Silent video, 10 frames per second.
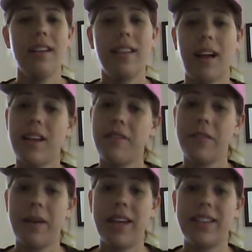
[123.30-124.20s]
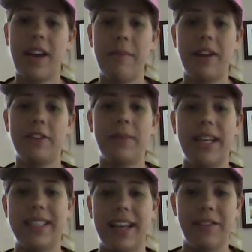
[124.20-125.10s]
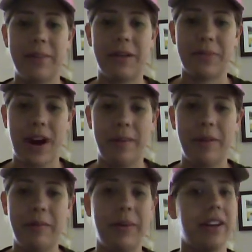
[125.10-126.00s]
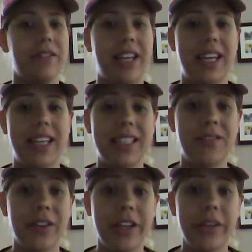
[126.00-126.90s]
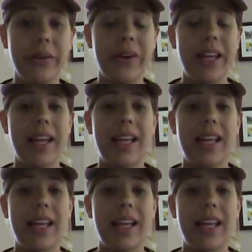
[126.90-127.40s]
Luckily for me, time management has never been a problem, but if it is for you,